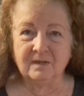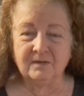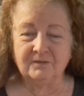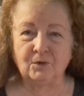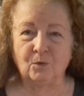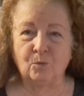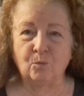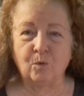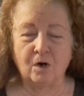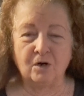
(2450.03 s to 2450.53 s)

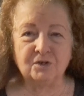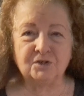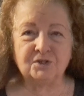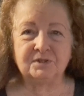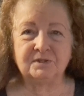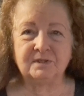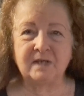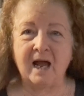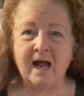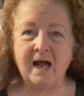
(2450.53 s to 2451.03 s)
The
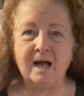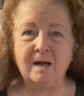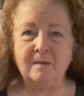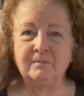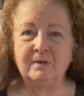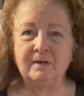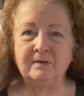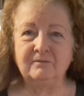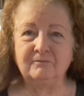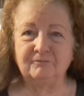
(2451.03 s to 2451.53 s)
worst
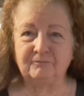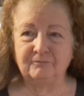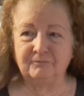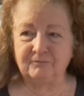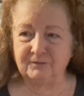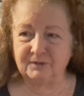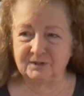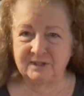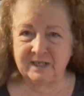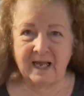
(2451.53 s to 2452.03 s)
time
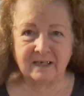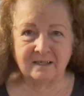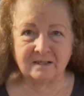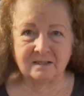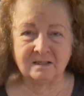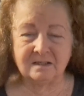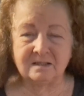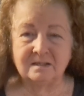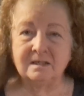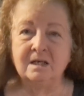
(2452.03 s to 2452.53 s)
for
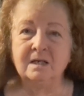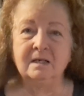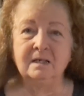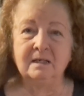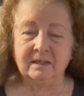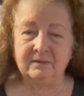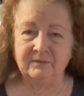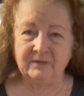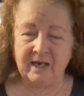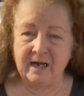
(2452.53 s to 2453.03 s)
Texas
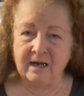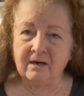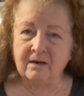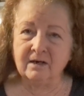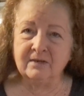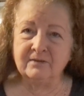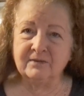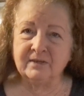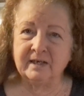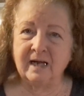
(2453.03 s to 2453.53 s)
in the
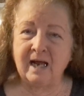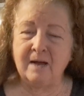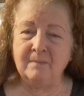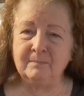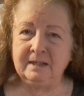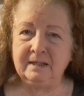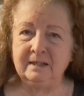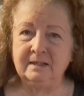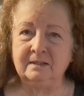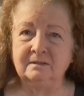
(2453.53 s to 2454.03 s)
area that I'm
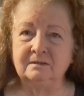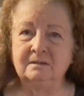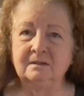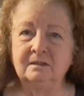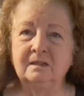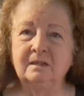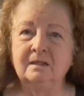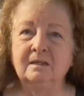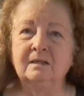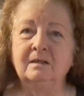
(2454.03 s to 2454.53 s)
in
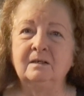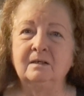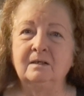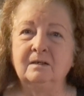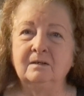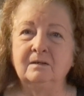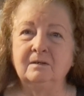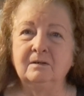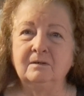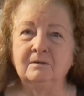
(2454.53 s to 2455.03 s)

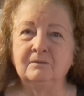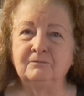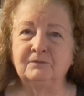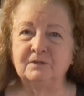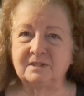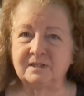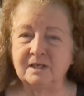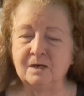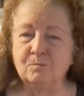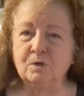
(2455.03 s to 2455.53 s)
for
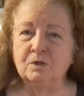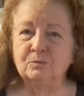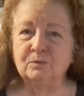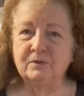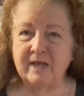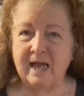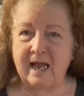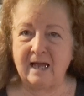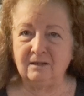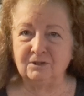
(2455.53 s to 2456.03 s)
someone with
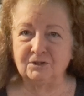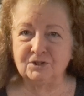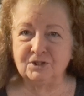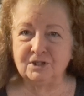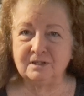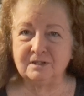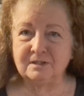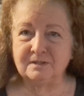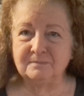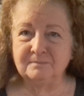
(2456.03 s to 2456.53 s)

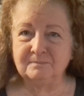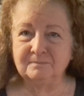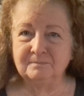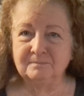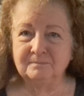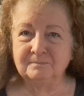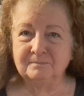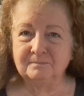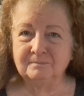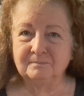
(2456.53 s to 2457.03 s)
allergies.
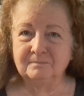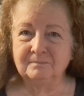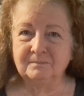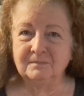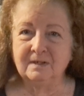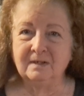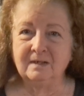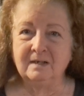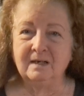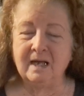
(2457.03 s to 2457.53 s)

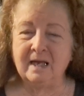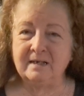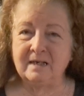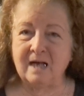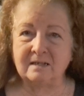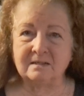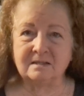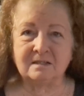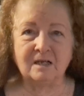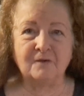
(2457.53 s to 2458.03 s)
And
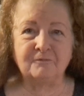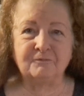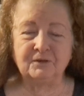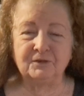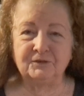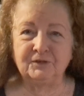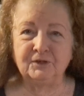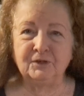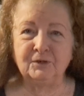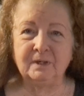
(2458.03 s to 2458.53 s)
I
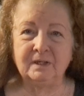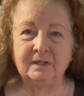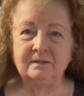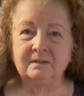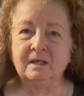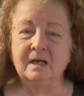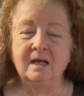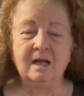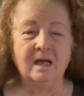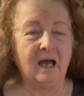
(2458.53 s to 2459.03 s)
suffered through it.
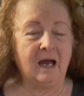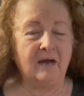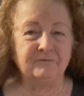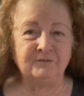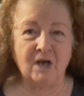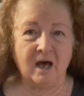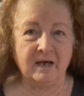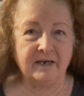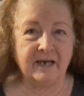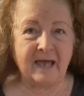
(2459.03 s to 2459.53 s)
I've
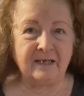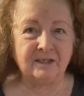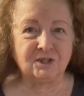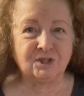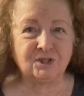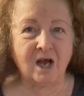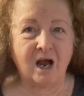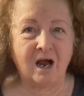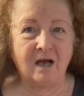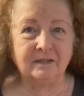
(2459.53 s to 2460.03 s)
not had a
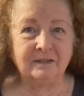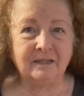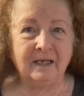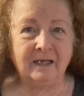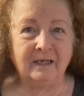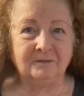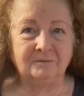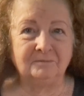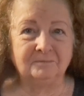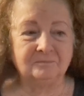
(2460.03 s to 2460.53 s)
shot
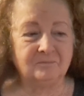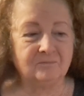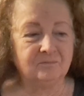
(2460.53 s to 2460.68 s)
yet.